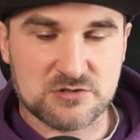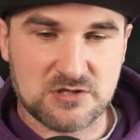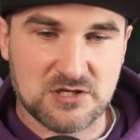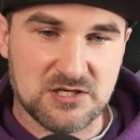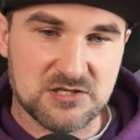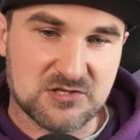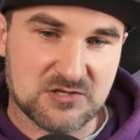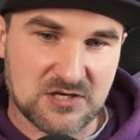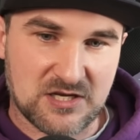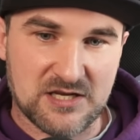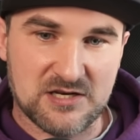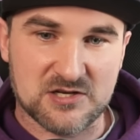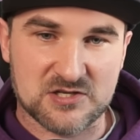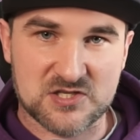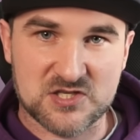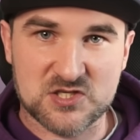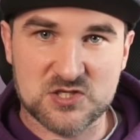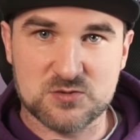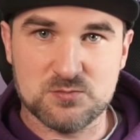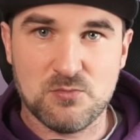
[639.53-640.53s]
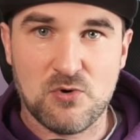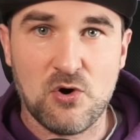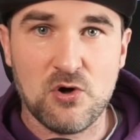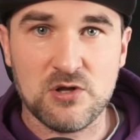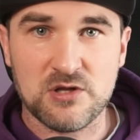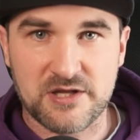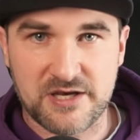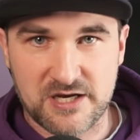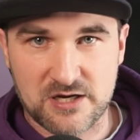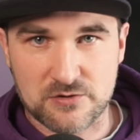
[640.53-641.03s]
in a
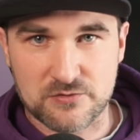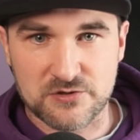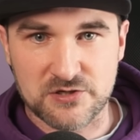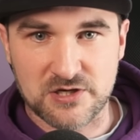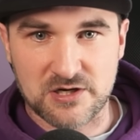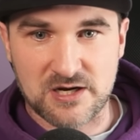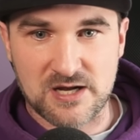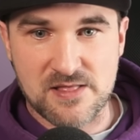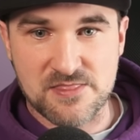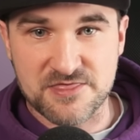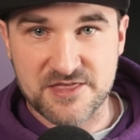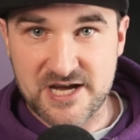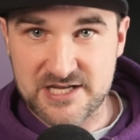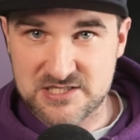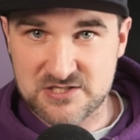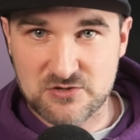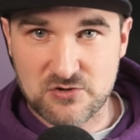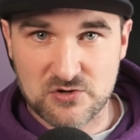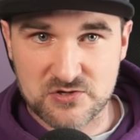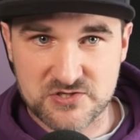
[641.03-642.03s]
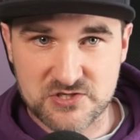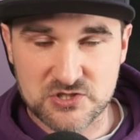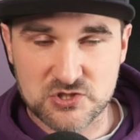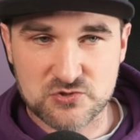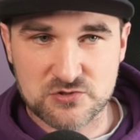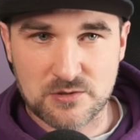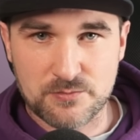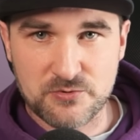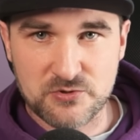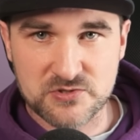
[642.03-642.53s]
small area and that's causing
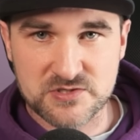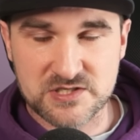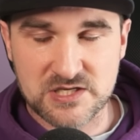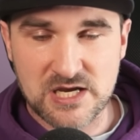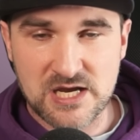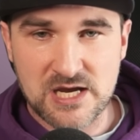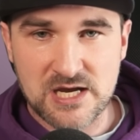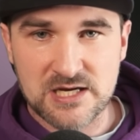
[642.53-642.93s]
troubles?